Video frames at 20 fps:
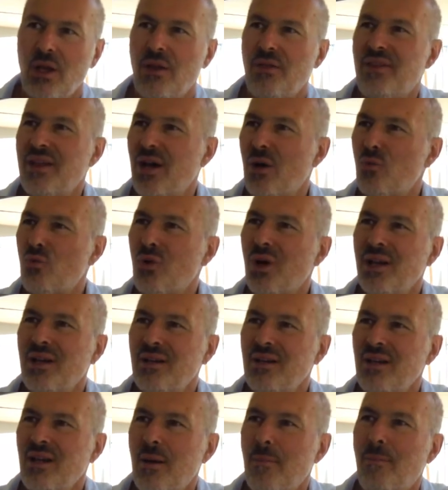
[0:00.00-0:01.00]
They are
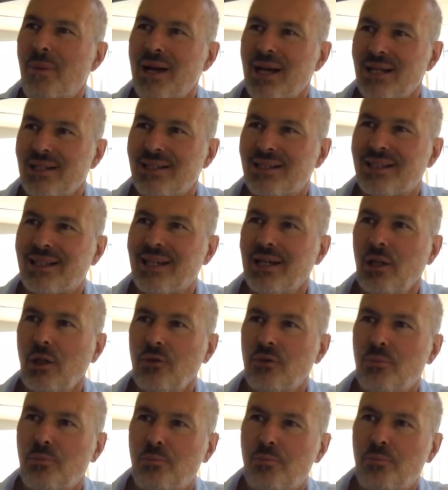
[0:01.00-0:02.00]
run by a skilled
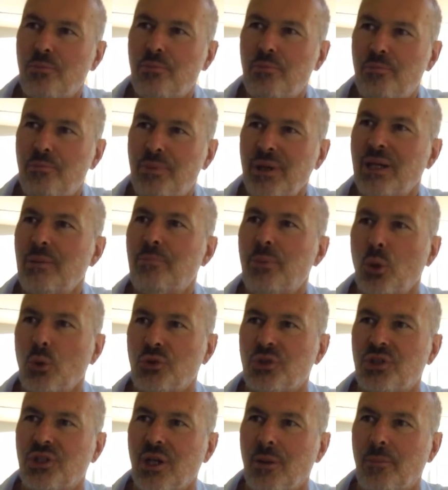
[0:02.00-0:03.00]
big boat
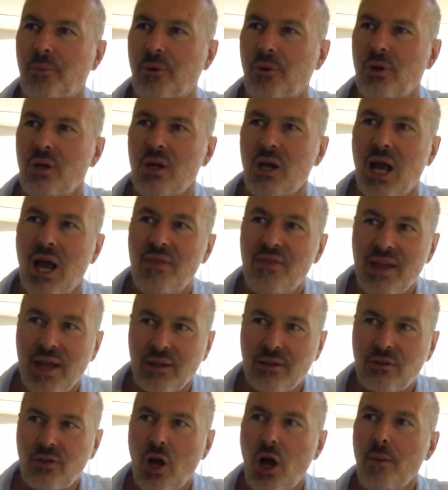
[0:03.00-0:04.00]
skipper, and their
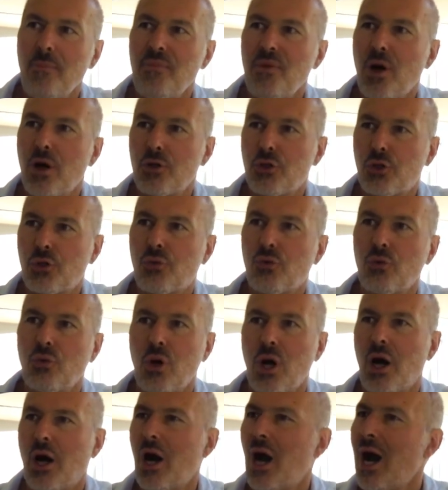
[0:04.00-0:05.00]
top-notch crew
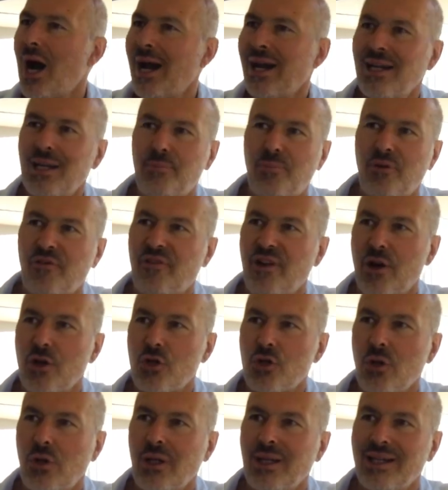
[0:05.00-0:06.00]
are highly
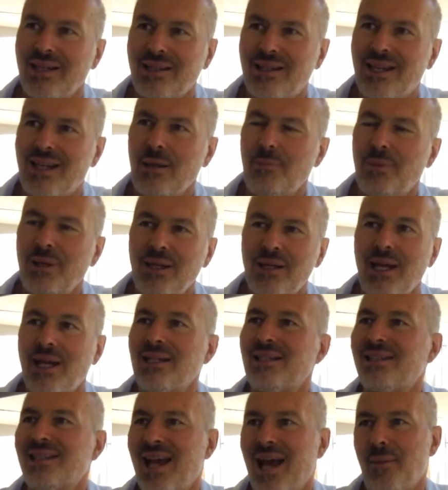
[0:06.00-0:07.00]
professional in keeping
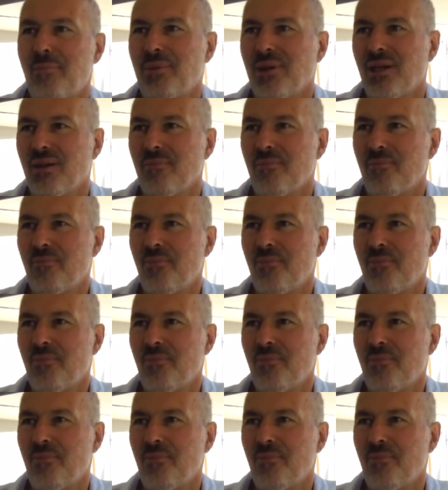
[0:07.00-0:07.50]
guests happy.